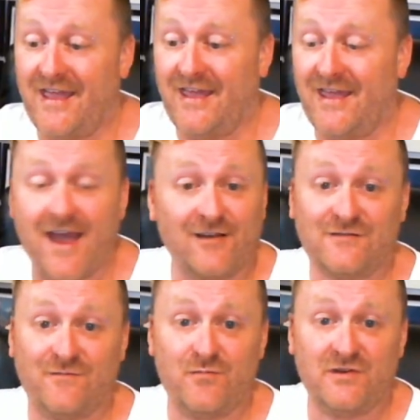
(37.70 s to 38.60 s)
He hails
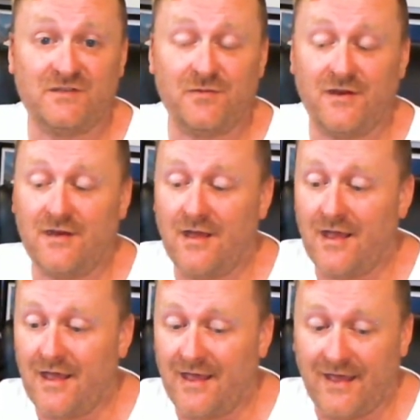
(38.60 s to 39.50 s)
from Brisbane.
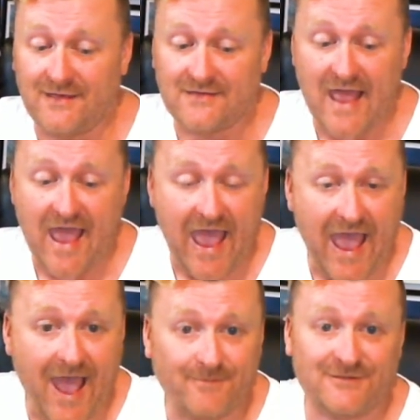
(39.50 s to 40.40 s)
He's an
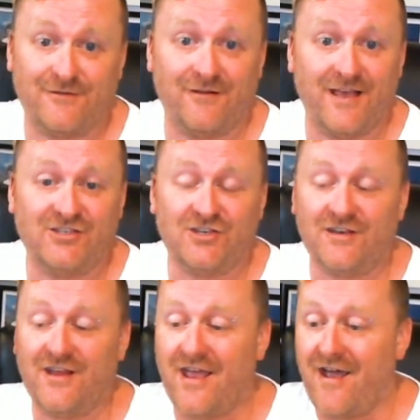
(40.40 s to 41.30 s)
absolute legend.